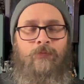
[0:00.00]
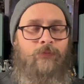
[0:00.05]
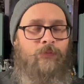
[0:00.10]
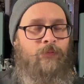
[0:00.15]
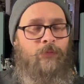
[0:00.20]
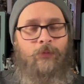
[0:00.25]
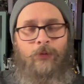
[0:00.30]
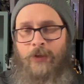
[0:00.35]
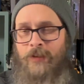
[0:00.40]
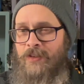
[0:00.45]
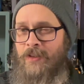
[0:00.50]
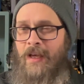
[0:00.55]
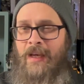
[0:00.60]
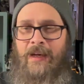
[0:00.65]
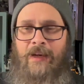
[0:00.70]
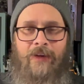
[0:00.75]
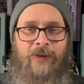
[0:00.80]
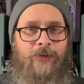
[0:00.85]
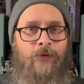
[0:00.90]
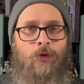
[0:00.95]
looks
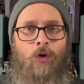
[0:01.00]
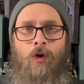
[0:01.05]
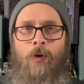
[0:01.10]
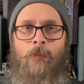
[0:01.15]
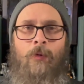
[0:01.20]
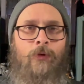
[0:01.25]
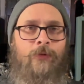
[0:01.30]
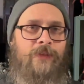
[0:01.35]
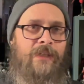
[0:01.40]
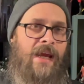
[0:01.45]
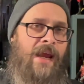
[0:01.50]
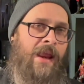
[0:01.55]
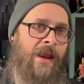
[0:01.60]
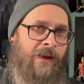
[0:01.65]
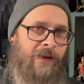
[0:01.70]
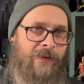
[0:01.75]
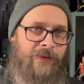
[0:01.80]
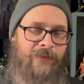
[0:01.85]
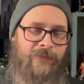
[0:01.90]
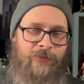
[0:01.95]
like a normal
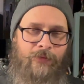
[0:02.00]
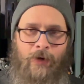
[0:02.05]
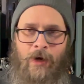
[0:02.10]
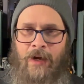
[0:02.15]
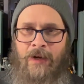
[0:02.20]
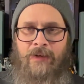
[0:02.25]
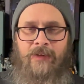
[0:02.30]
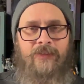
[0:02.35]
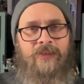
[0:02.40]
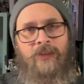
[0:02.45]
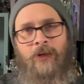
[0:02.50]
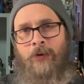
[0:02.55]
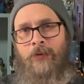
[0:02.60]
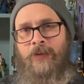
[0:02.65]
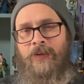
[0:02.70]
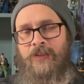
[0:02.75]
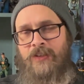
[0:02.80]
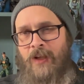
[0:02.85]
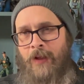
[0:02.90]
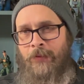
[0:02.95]
tank, right? So
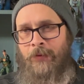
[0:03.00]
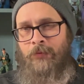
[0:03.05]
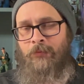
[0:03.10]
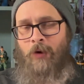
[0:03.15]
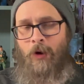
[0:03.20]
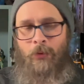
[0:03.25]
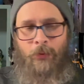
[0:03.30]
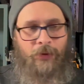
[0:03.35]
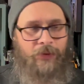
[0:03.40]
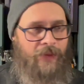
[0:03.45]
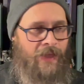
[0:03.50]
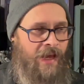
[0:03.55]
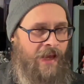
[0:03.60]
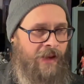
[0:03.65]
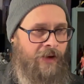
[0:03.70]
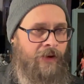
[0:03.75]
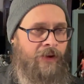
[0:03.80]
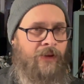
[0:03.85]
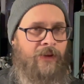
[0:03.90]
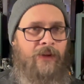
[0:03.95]
there's nothing wrong with
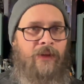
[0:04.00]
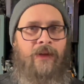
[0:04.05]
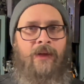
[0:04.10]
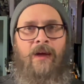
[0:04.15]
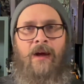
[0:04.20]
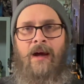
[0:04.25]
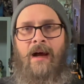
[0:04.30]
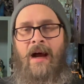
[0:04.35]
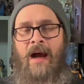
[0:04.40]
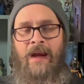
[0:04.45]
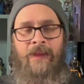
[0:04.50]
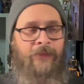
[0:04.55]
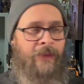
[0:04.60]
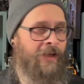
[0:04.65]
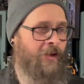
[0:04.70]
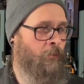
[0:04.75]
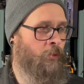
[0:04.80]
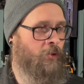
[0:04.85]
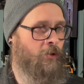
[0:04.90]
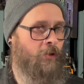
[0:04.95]
that. I
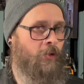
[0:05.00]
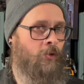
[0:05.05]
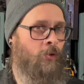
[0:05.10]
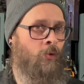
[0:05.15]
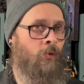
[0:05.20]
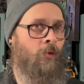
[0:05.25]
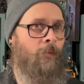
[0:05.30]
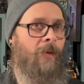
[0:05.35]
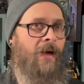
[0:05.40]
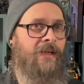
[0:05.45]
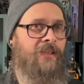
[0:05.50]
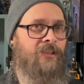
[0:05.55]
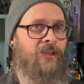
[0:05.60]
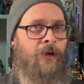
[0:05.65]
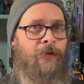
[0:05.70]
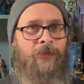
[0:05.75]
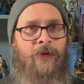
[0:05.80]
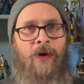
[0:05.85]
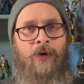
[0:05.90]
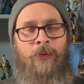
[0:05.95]
think it would look cool on my
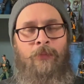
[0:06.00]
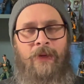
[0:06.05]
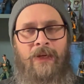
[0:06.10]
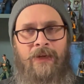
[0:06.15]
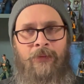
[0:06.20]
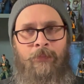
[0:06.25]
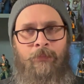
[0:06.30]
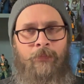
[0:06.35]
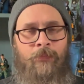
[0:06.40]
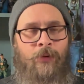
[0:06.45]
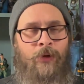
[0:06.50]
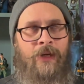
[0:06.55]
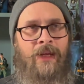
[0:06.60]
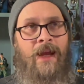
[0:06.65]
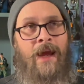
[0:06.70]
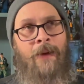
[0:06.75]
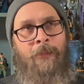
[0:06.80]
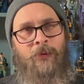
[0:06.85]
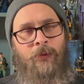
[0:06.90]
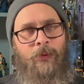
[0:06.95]
shelf. I would be pretty
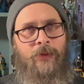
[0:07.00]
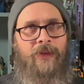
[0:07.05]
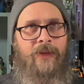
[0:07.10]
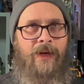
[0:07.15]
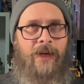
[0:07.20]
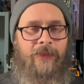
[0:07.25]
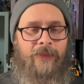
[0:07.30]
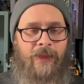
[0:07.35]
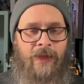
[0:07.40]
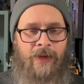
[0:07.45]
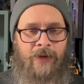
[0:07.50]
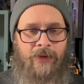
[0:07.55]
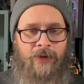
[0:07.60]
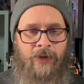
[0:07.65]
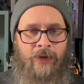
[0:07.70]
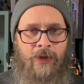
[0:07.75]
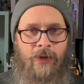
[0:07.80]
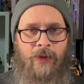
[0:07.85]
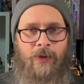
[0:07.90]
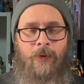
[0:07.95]
happy with it, I think.
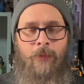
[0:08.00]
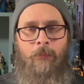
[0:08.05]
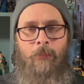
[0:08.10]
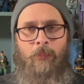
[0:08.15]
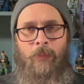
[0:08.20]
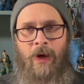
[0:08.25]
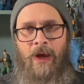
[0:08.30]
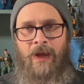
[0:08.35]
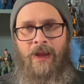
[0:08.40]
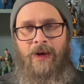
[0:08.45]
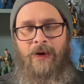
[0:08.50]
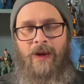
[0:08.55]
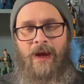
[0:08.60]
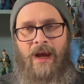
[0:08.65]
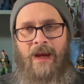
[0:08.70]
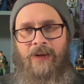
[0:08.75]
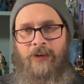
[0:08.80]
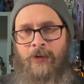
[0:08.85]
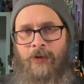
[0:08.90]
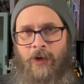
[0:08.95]
But
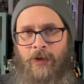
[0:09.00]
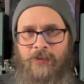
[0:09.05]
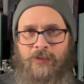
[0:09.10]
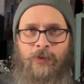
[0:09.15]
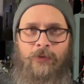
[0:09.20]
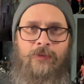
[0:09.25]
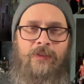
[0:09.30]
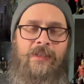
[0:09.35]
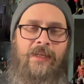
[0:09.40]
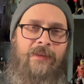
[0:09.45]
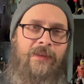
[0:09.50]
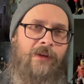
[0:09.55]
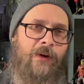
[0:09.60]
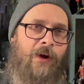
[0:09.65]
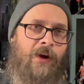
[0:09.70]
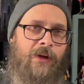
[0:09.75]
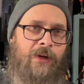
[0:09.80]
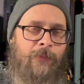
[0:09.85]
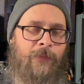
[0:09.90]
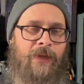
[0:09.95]
I could also see the
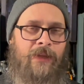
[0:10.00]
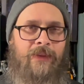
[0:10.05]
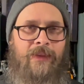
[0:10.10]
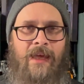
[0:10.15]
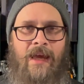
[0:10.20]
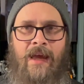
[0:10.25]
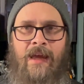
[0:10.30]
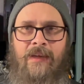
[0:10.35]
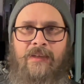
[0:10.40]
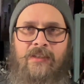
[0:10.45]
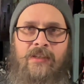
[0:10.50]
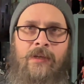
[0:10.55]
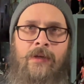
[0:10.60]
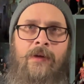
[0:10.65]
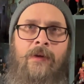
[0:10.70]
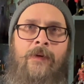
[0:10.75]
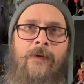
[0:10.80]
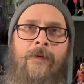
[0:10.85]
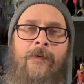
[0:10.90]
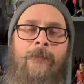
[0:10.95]
argument that,
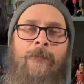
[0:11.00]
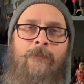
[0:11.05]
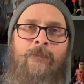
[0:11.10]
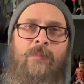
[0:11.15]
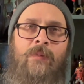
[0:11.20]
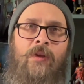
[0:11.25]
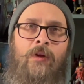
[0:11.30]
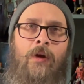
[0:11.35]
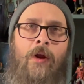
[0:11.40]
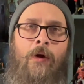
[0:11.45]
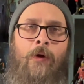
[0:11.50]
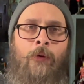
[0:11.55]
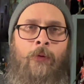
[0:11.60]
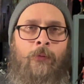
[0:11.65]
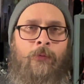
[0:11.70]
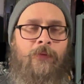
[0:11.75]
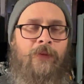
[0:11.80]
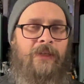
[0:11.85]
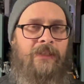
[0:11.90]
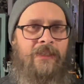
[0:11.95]

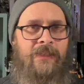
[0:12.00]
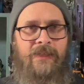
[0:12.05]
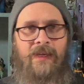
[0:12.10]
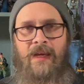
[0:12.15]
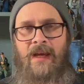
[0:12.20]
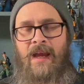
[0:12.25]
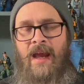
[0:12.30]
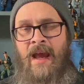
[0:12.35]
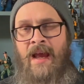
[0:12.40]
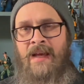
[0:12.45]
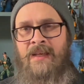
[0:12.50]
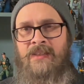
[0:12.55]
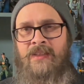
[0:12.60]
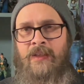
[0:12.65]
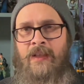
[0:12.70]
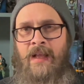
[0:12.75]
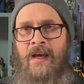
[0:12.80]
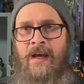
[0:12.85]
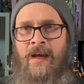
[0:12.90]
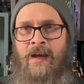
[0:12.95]
this is a
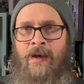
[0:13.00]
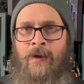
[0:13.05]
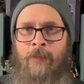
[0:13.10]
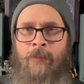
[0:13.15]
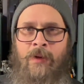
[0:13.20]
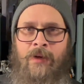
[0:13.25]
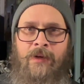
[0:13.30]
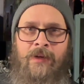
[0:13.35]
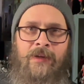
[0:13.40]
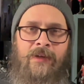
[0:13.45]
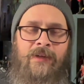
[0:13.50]
HasLab.